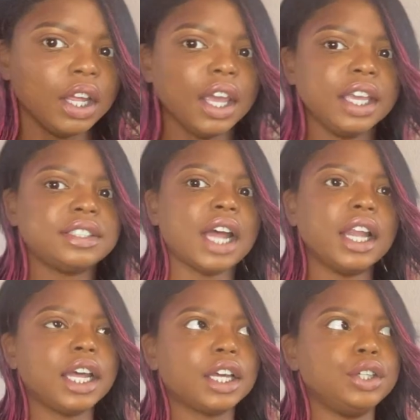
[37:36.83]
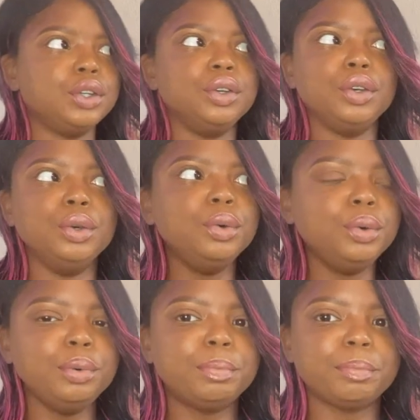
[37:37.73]
it's not like a
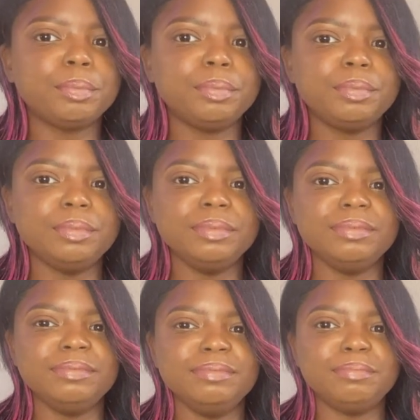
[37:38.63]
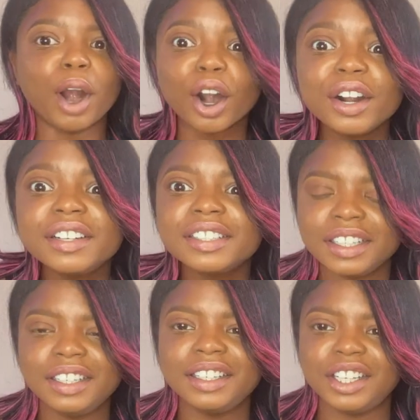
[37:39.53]
new
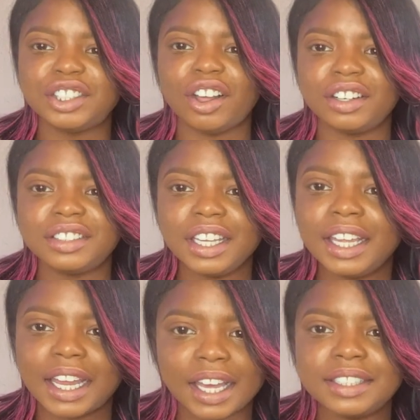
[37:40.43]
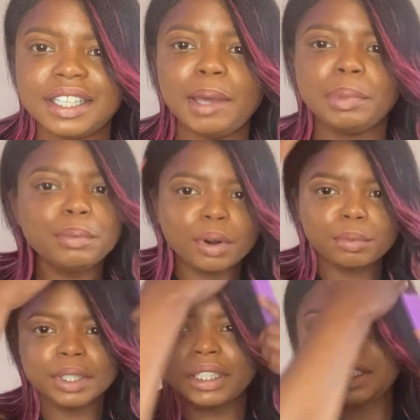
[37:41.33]
person that y'all are seeing. Like I said, people don't
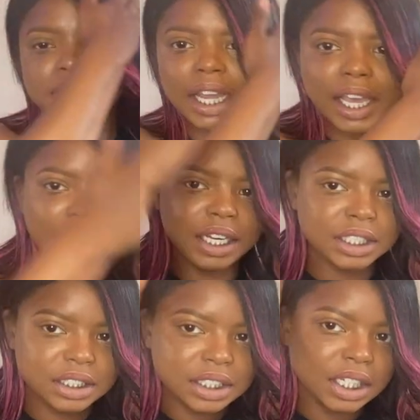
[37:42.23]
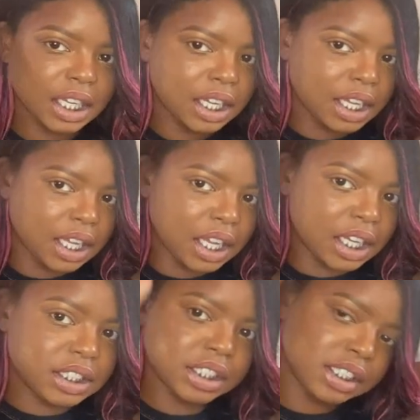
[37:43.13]
really change.
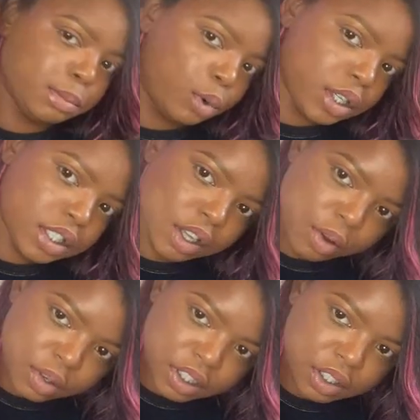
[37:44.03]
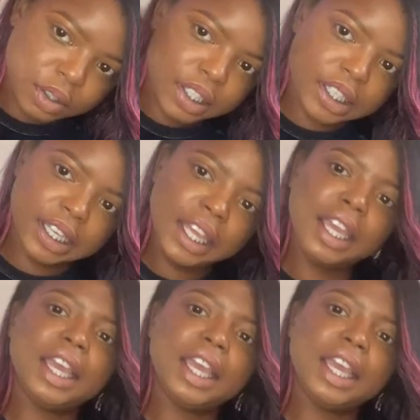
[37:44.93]
It's just more so Lenoka,